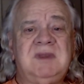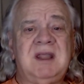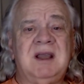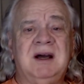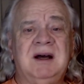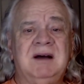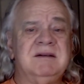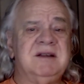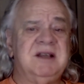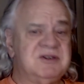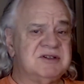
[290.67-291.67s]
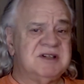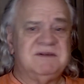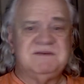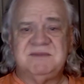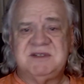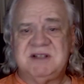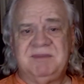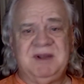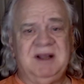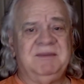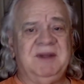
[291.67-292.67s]
get yourself
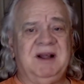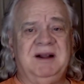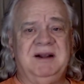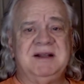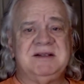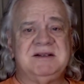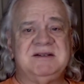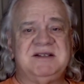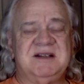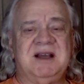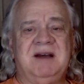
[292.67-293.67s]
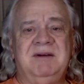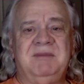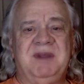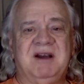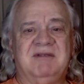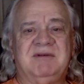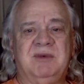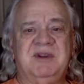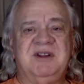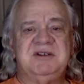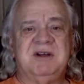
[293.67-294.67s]
something. Let's sit down and be comfortable
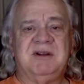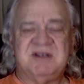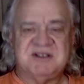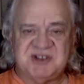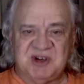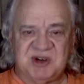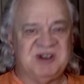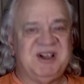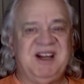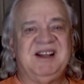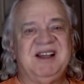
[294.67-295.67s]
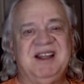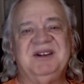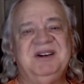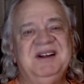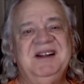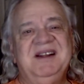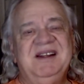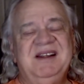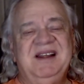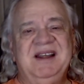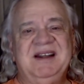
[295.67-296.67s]
with each other. Start our day together
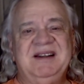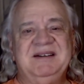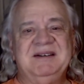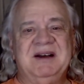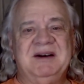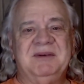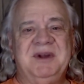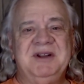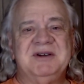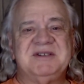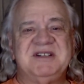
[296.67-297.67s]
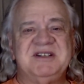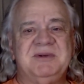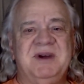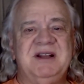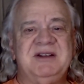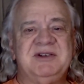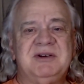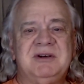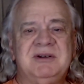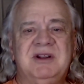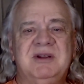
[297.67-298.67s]
When you're situated,
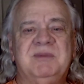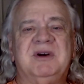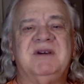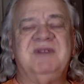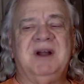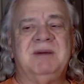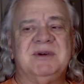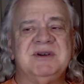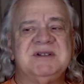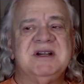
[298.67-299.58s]
turn to the book of Numbers,